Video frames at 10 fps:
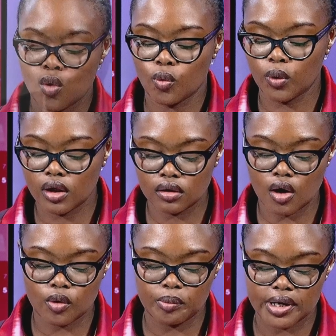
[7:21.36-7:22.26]
will
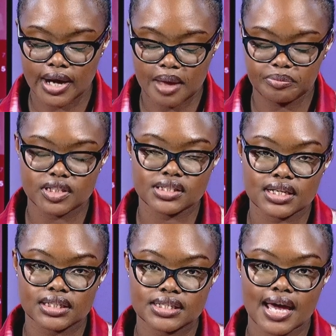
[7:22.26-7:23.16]
open up the
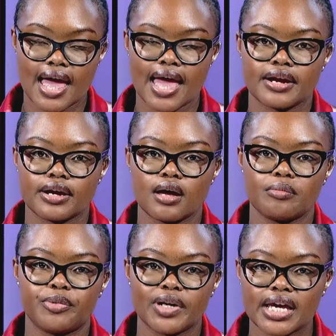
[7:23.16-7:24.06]
sector and bring